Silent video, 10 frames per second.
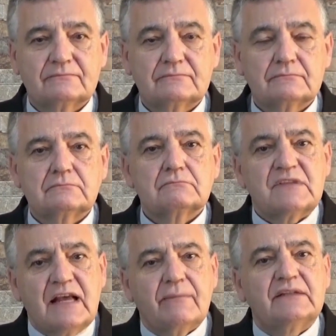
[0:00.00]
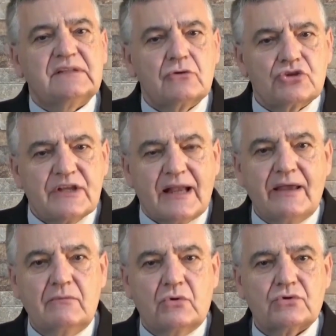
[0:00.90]
For example, the
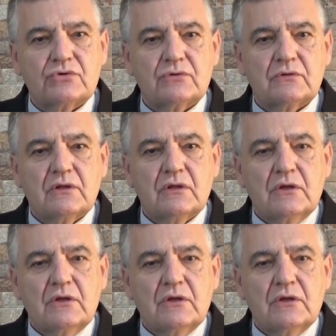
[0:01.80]
great debate